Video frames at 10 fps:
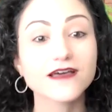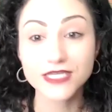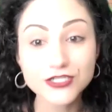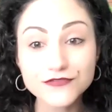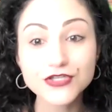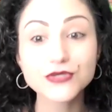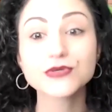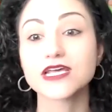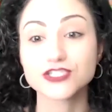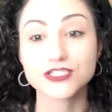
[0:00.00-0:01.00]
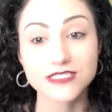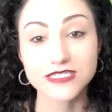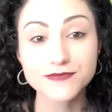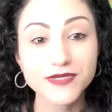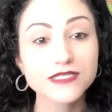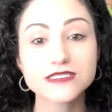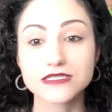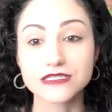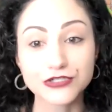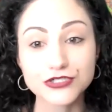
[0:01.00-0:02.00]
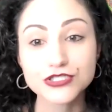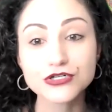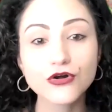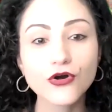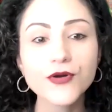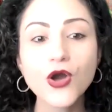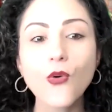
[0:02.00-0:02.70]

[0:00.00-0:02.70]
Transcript: interviewed and just experienced in your circle,